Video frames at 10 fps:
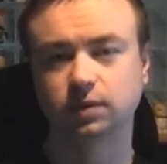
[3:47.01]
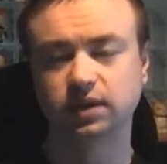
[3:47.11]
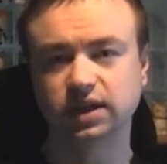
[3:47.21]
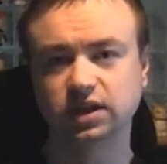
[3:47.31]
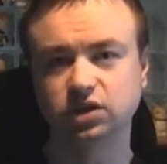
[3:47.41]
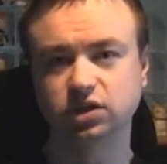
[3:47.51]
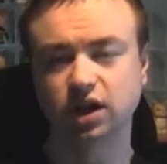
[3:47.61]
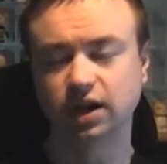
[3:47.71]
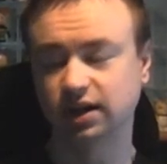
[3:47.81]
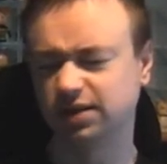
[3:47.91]

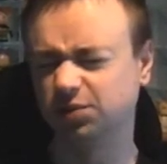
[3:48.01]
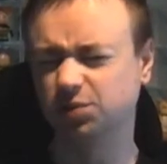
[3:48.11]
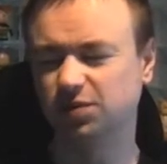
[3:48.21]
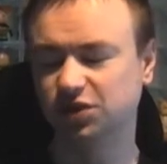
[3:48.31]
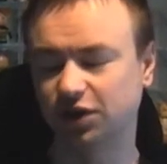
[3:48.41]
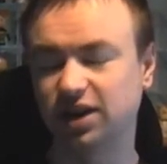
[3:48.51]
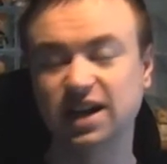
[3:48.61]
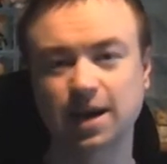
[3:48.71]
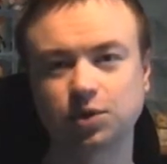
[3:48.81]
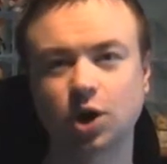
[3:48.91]

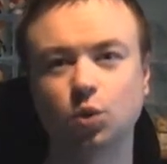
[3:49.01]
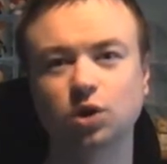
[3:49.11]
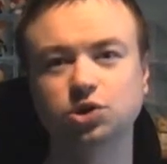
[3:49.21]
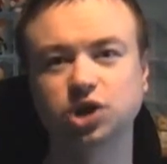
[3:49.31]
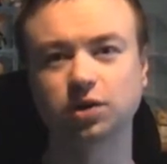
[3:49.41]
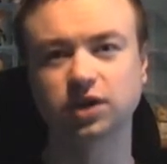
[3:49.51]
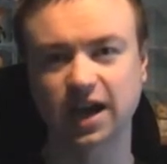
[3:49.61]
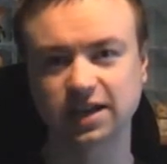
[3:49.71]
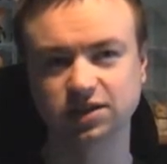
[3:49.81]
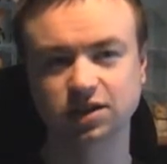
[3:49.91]
Epcot World
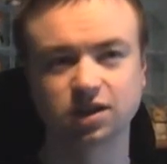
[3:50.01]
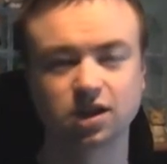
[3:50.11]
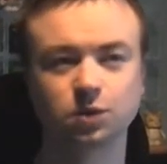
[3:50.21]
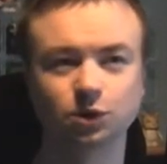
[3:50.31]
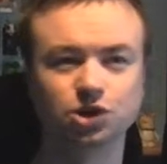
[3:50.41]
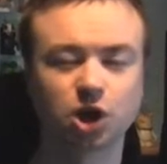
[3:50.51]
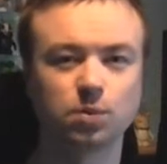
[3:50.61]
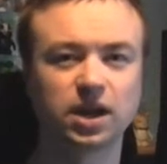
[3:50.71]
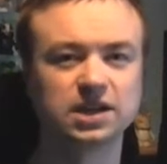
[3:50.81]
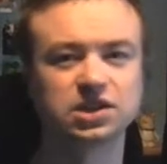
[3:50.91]
Showcase, World
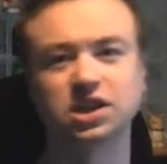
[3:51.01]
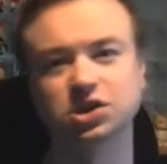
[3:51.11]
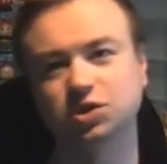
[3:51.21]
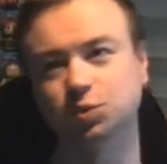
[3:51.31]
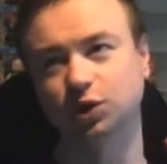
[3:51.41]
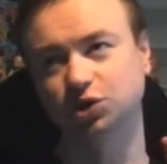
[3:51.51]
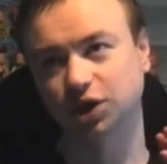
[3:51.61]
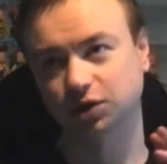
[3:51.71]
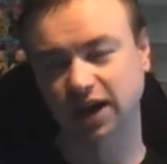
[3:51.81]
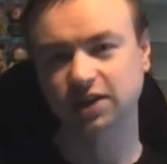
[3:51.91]
Showplace in World
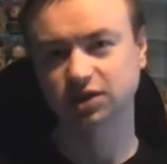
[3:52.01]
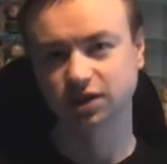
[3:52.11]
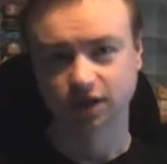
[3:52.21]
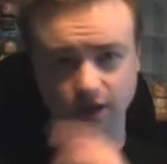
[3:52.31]
Showcase.